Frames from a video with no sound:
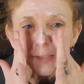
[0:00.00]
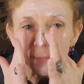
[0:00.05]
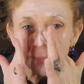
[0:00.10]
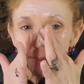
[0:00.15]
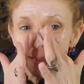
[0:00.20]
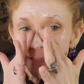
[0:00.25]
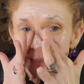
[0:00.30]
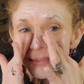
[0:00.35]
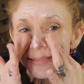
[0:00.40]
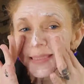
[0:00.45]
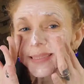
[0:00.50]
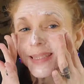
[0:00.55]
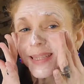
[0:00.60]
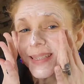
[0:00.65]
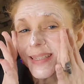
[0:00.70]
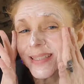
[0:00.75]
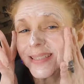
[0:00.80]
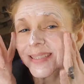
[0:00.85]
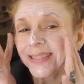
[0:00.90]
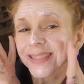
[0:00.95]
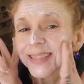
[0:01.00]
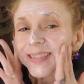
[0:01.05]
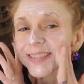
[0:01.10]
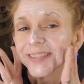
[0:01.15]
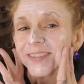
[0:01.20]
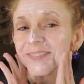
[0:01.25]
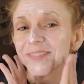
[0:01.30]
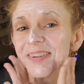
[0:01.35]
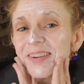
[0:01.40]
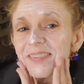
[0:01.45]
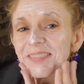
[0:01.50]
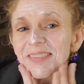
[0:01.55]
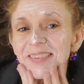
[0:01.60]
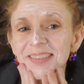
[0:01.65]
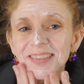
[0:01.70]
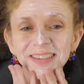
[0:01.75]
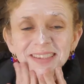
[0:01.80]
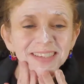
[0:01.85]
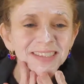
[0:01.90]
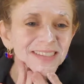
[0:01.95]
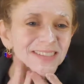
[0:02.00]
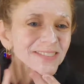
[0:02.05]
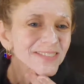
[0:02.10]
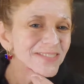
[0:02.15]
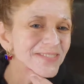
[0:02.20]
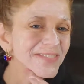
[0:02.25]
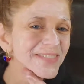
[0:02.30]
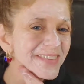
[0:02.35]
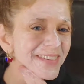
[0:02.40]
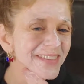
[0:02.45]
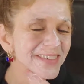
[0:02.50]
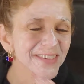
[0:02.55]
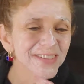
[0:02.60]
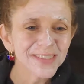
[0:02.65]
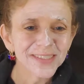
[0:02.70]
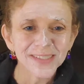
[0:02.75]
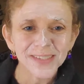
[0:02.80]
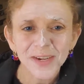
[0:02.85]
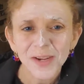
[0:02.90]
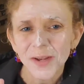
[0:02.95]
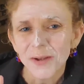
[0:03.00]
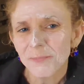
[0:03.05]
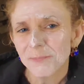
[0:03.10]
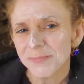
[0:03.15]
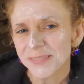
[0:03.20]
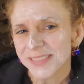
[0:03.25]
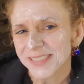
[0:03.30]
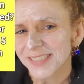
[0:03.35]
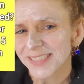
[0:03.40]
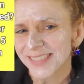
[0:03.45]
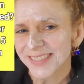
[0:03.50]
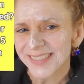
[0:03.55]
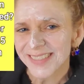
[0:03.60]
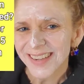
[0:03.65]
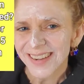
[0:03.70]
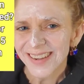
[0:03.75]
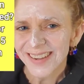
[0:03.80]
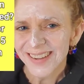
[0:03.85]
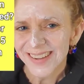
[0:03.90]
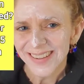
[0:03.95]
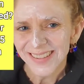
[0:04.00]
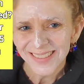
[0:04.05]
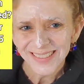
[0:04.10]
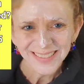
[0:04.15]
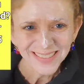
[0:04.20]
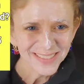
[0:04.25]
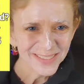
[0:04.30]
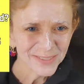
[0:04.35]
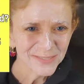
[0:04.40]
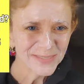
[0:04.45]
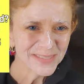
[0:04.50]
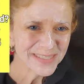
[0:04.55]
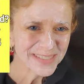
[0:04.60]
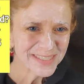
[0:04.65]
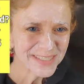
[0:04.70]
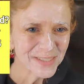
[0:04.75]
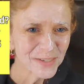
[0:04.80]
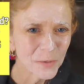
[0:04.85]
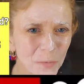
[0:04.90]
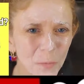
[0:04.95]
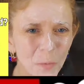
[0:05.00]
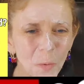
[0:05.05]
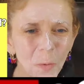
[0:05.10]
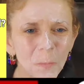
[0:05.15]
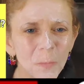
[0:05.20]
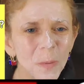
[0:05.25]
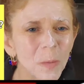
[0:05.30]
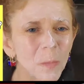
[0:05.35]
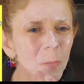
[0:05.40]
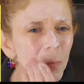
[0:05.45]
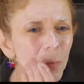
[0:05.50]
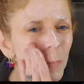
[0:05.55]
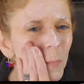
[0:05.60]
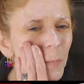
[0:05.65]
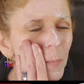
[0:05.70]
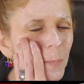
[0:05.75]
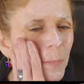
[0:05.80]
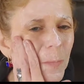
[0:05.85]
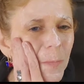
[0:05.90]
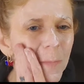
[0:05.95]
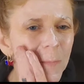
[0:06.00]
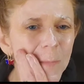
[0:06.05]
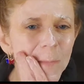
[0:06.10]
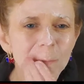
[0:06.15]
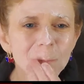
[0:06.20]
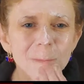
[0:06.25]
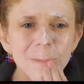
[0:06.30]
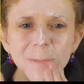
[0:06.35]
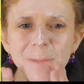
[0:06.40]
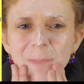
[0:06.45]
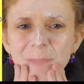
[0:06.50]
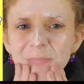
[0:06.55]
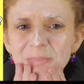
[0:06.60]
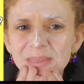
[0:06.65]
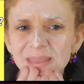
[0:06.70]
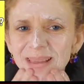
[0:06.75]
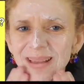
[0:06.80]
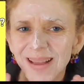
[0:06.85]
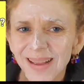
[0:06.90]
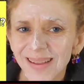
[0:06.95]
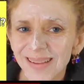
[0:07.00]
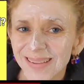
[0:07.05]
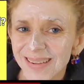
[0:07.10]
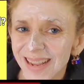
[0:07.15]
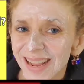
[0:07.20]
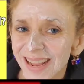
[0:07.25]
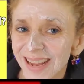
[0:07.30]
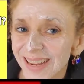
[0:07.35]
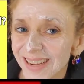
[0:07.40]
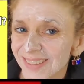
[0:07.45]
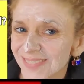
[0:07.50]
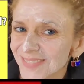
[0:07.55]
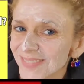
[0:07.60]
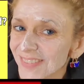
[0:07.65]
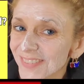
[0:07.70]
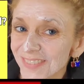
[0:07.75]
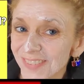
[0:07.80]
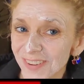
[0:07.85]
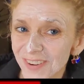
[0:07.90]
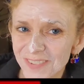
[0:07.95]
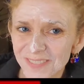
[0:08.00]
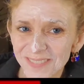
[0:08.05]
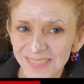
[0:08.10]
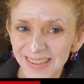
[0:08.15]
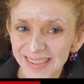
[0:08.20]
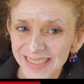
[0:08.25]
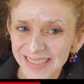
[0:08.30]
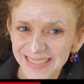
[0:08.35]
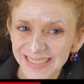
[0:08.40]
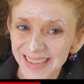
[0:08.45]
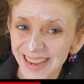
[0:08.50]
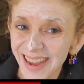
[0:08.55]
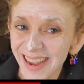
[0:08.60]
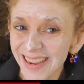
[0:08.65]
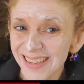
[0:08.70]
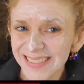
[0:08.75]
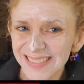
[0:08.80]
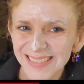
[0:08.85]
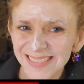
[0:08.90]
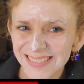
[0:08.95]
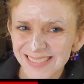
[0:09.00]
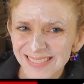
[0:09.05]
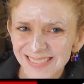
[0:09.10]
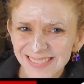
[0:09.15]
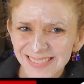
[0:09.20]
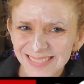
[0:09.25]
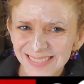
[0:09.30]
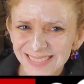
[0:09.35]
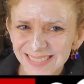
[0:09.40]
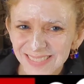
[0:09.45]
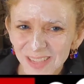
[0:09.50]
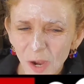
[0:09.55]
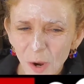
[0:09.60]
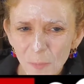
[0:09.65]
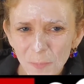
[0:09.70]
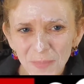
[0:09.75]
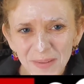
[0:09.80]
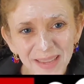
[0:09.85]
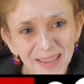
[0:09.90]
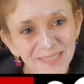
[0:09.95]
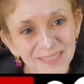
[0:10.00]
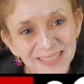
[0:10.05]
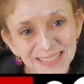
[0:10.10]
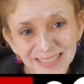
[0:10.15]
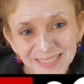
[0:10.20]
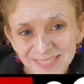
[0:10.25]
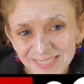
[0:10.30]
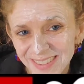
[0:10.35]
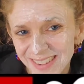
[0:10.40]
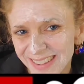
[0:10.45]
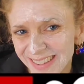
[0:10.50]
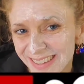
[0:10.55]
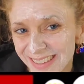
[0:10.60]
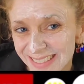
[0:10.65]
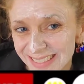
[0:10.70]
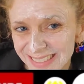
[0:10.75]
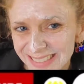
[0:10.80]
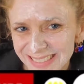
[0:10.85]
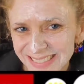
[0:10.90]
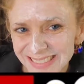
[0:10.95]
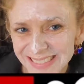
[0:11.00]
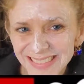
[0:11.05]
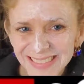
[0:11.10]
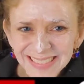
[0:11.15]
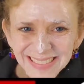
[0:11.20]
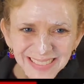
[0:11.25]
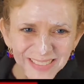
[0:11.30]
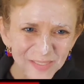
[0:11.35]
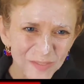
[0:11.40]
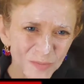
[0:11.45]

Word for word: your best look? Your favorite look for your mature guy, your mature woman. And have a romantic night. Hope I gave you some great ideas.